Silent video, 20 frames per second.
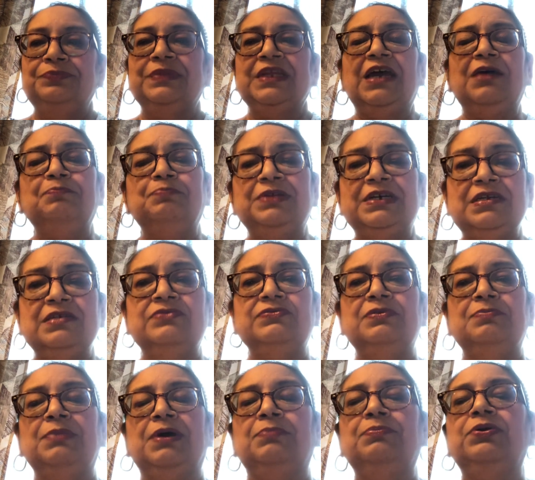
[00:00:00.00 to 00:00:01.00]
And please
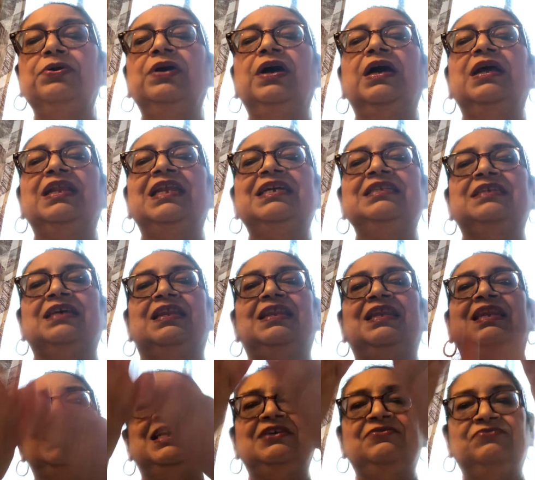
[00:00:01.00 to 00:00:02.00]
remember, let's
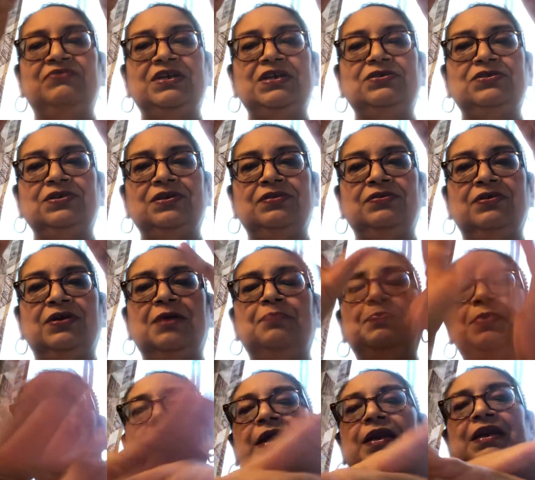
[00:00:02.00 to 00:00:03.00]
lift each other up,
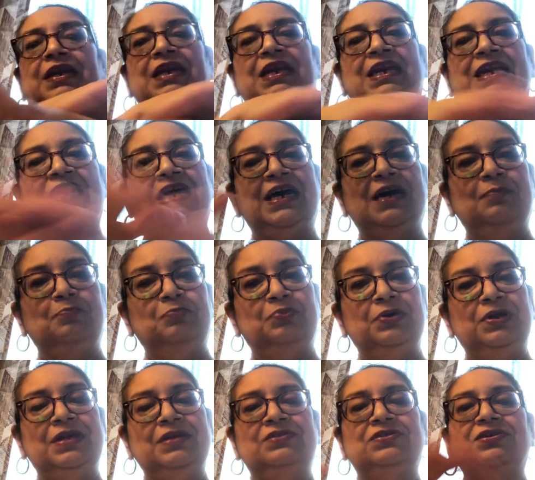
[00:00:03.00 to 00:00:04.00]
not
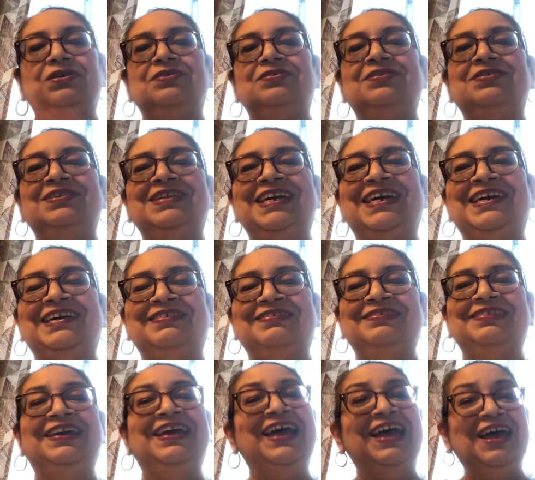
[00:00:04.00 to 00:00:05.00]
put each other
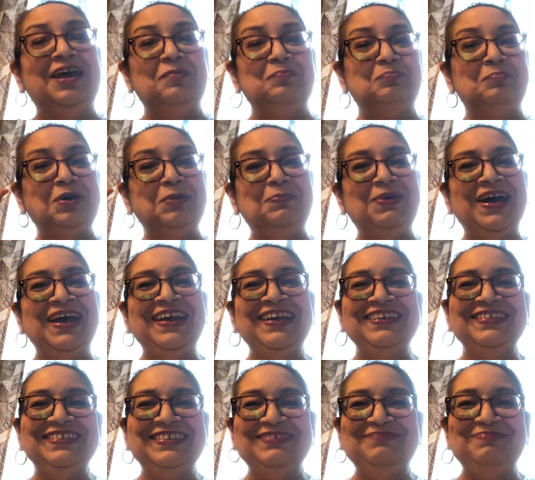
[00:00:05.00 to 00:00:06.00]
down. Bye-bye
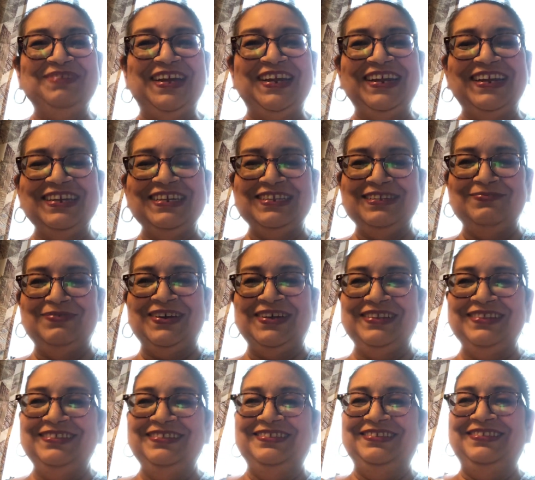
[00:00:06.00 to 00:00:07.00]
until my next one.